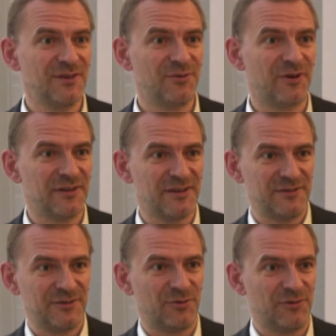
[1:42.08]
Or,
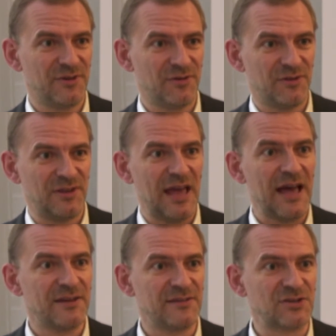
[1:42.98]
the
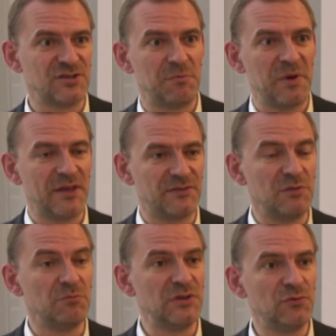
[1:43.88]
ad is actually placed
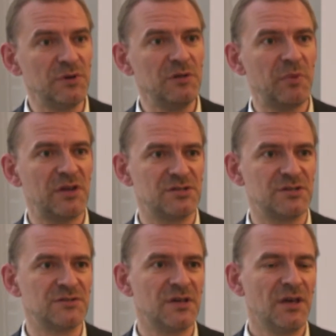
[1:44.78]
in between
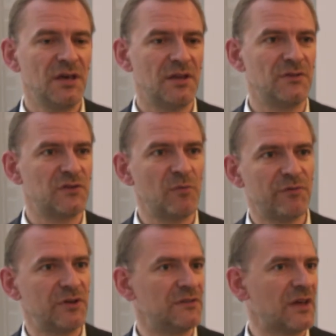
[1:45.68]
pages, and some
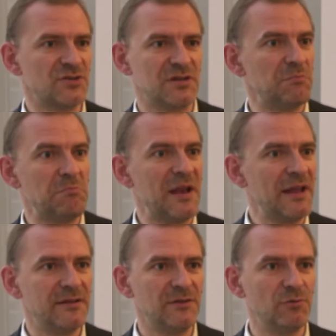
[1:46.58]
of it is actually
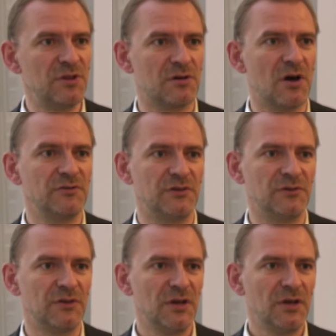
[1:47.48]
blended with the
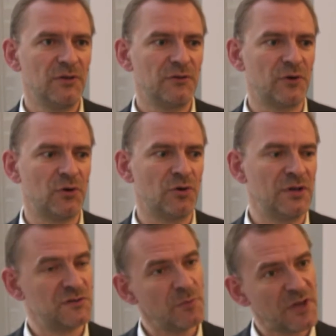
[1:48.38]
content. So
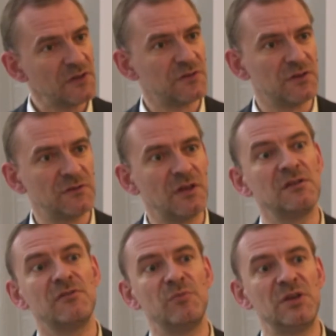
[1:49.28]
in some cases,
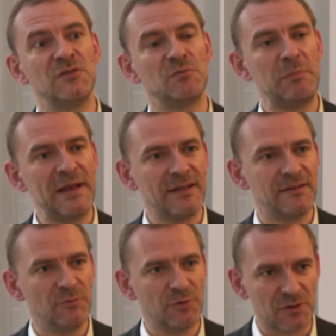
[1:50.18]
native means
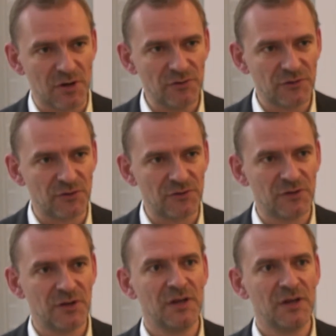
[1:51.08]
blended with the content